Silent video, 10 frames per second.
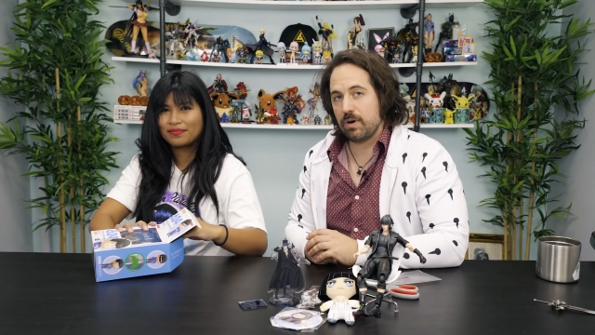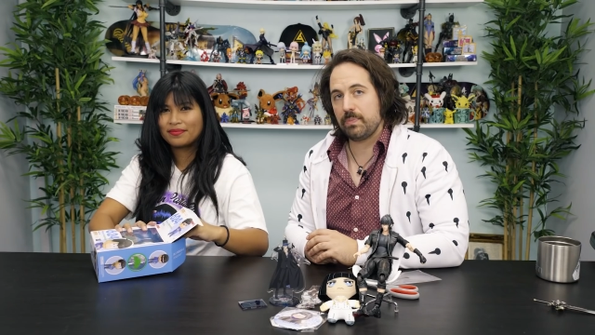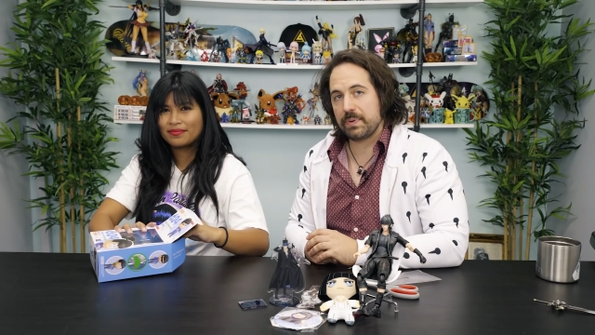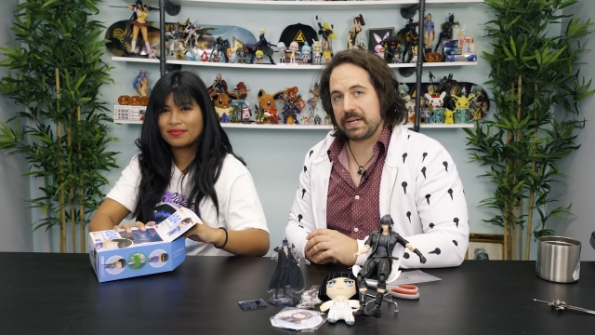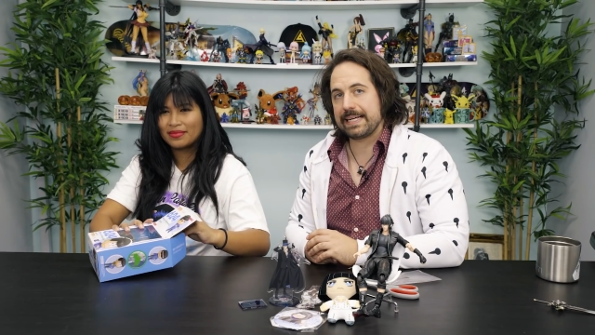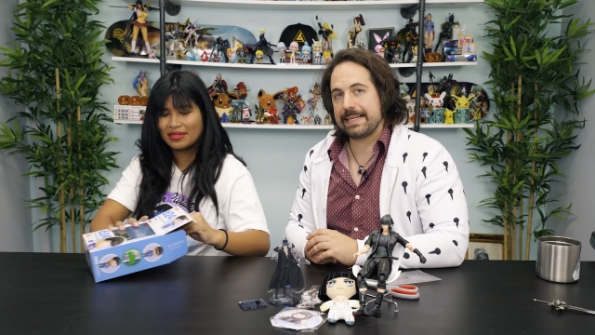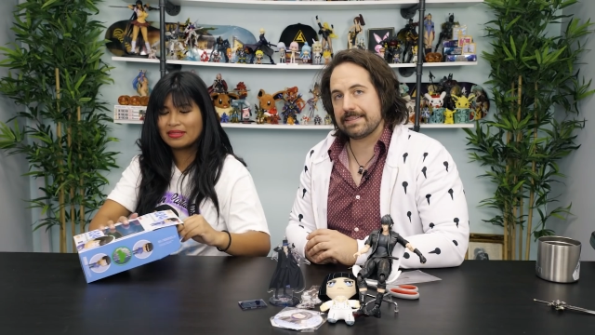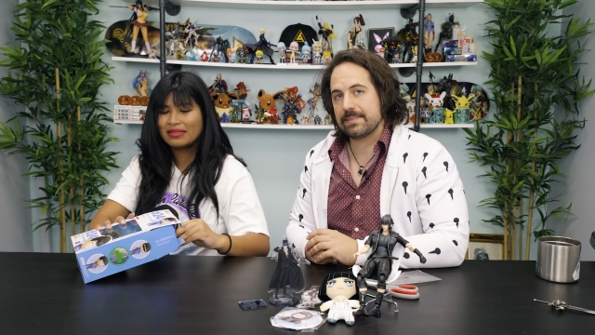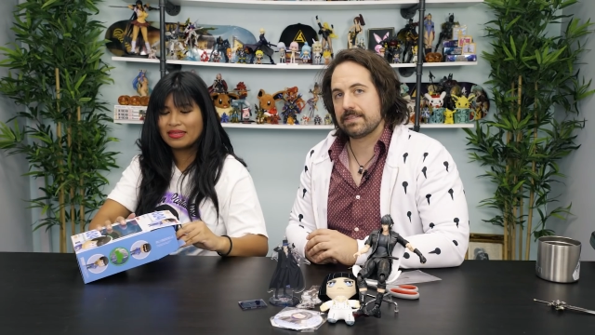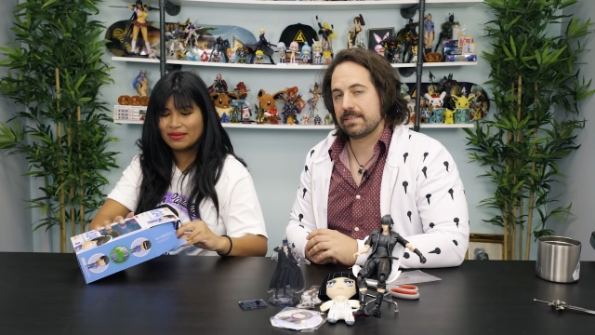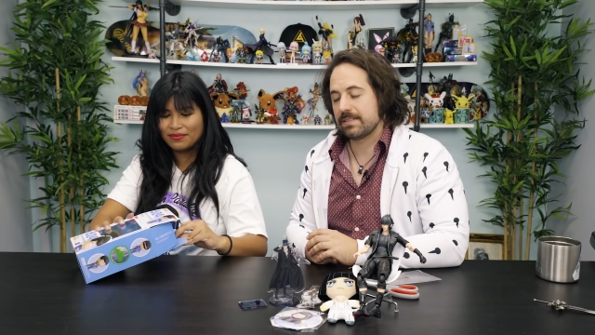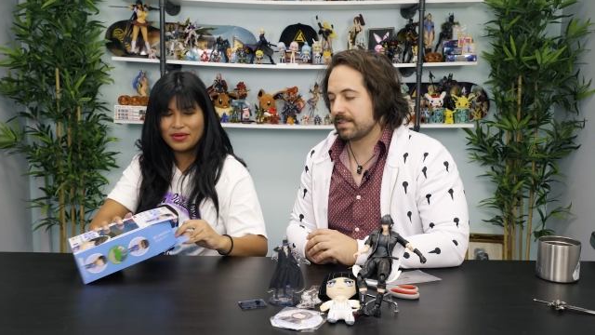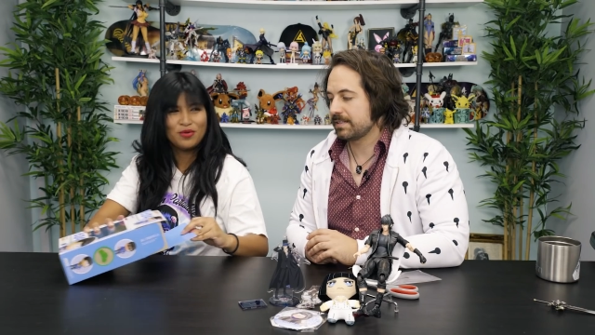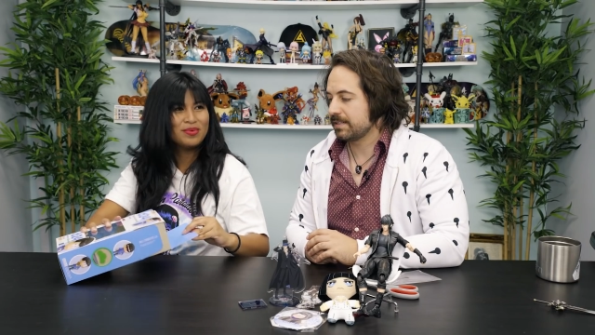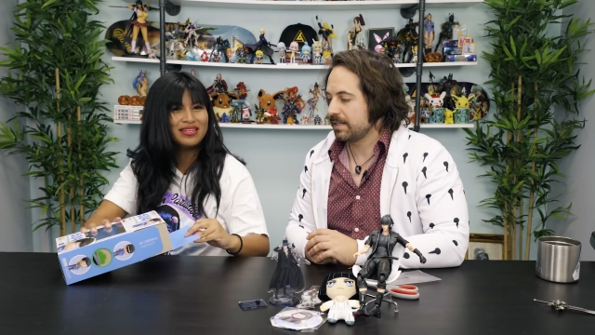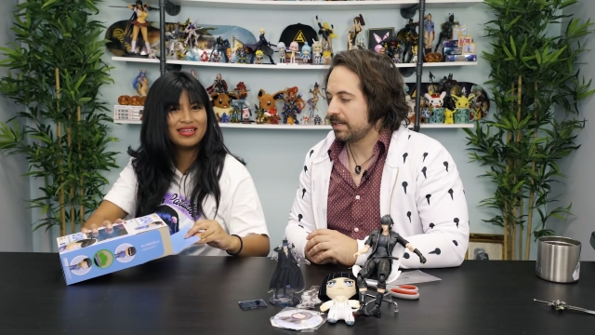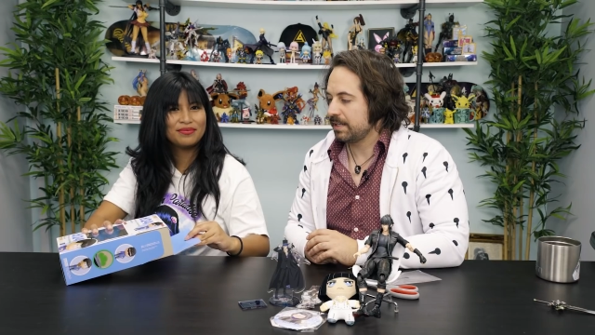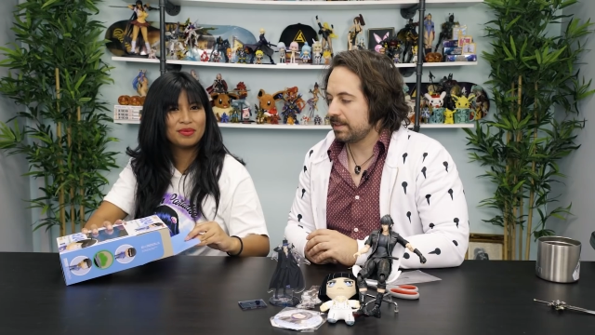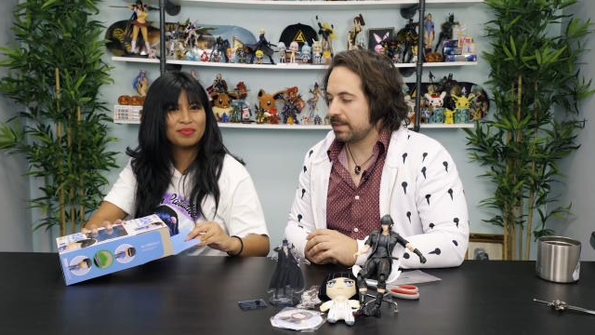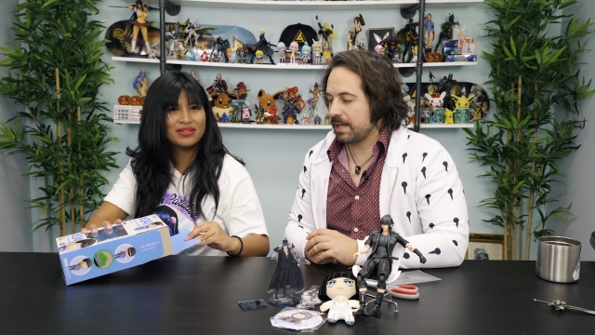Speaker 1: We're opening it.
Speaker 2: We opened
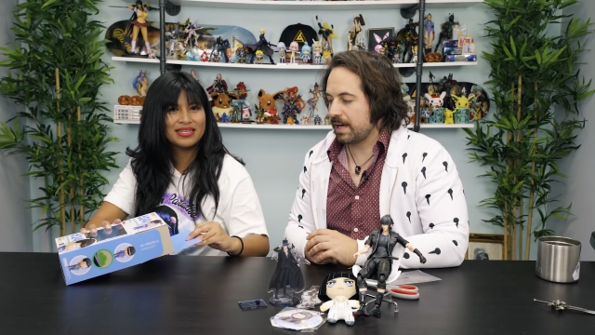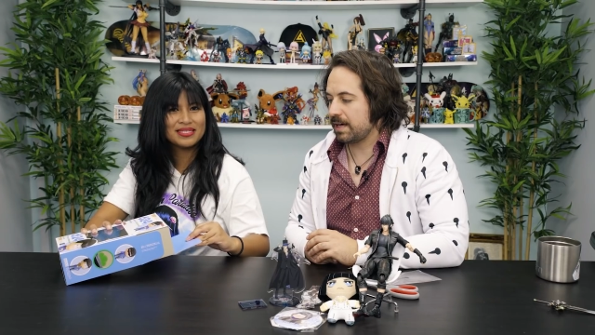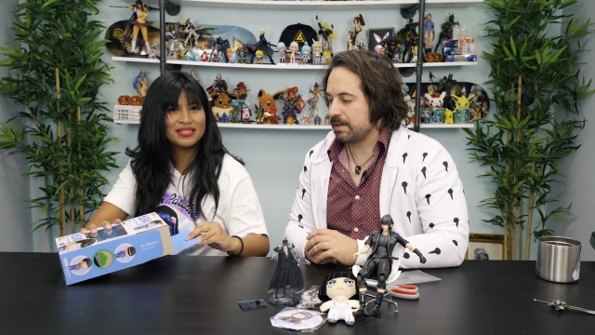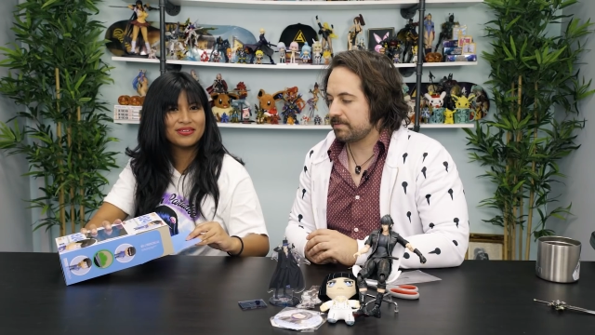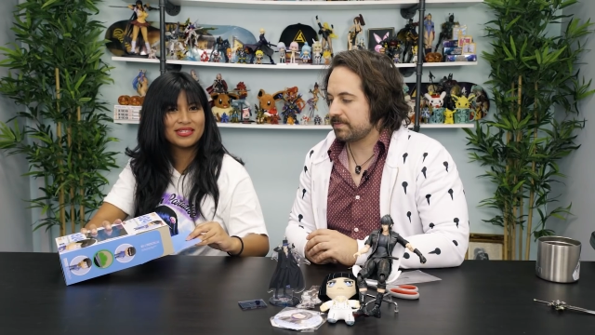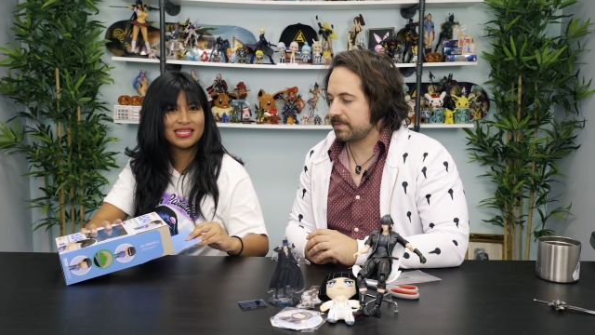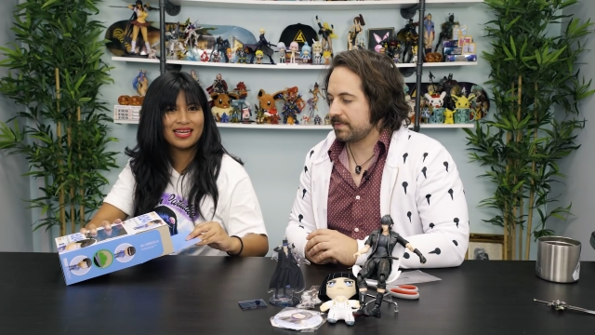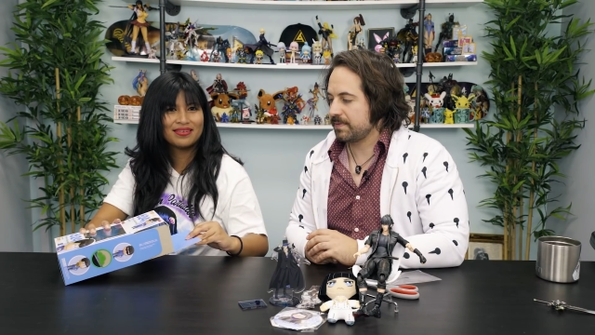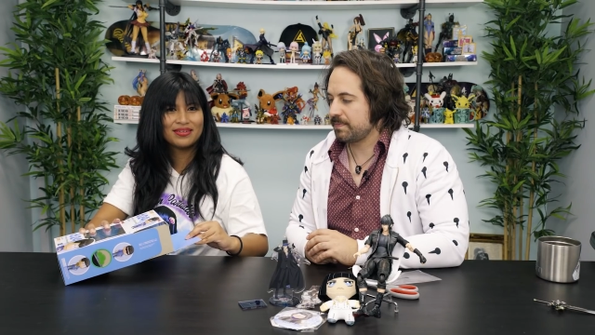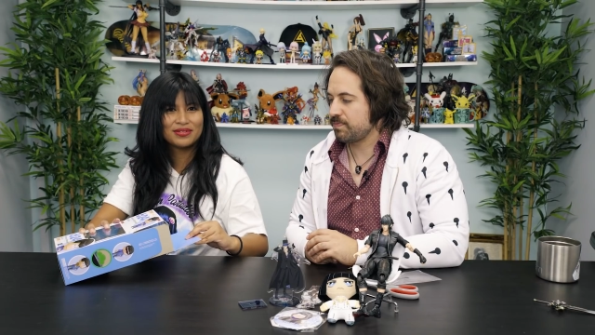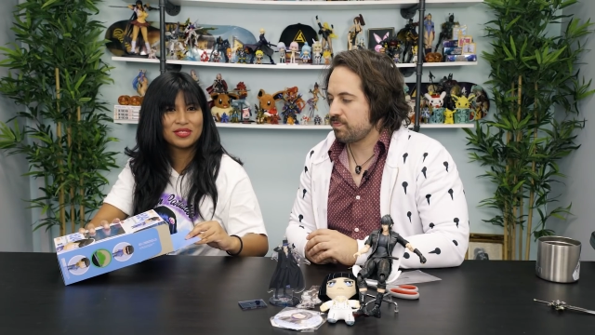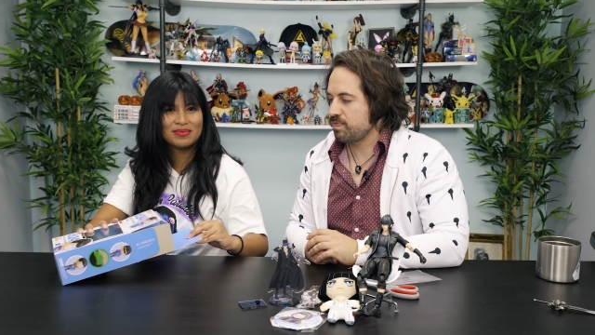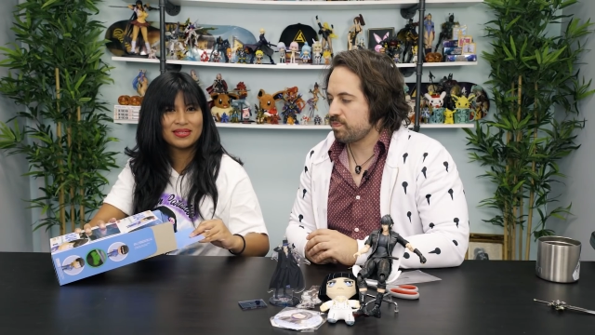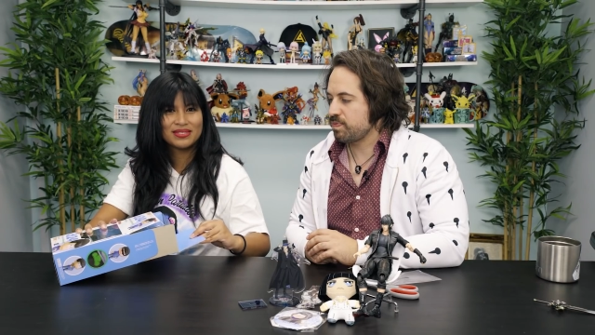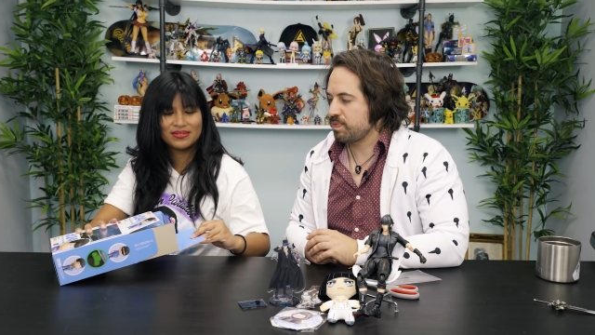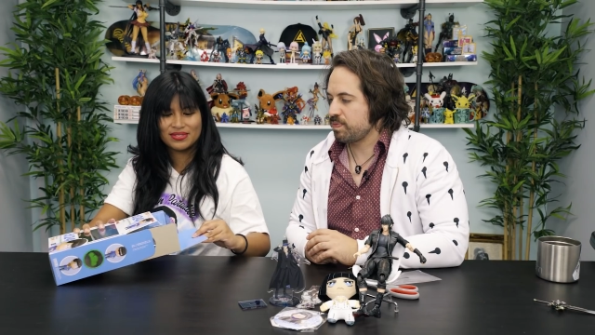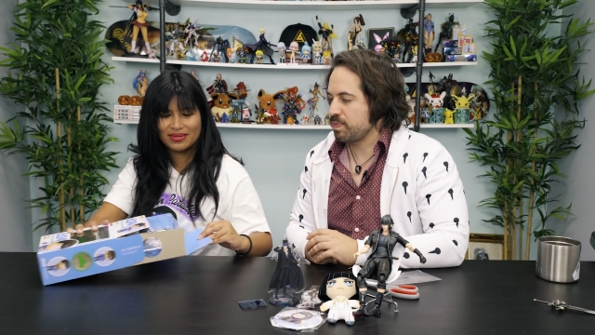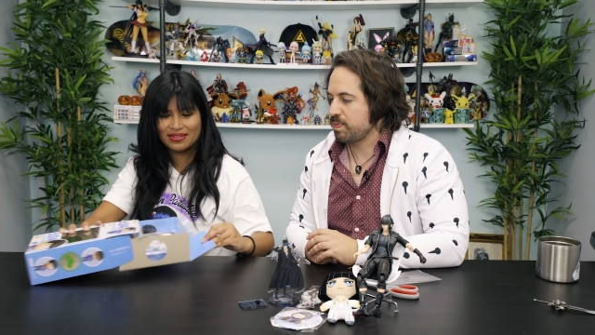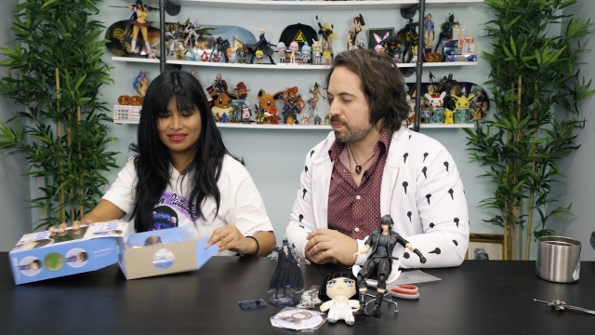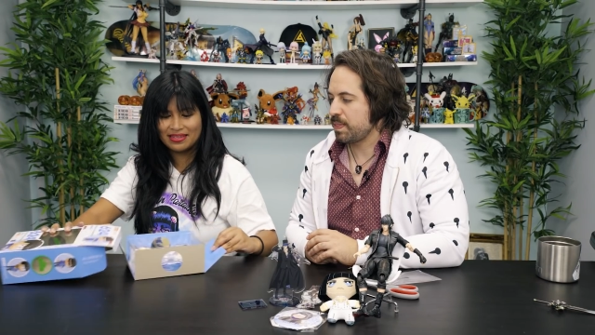it with Billy too, because I had Osomatsu as
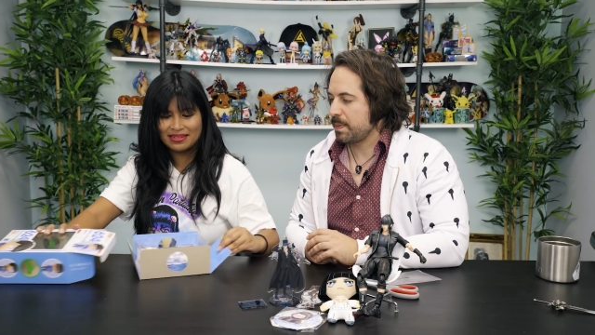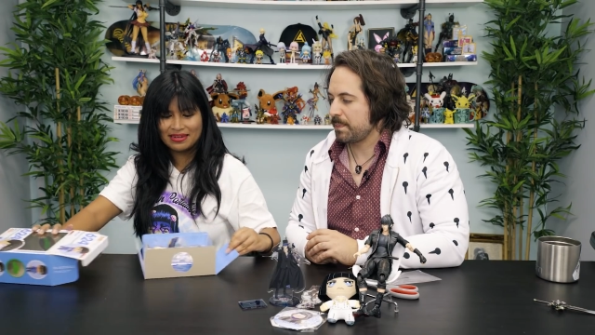well.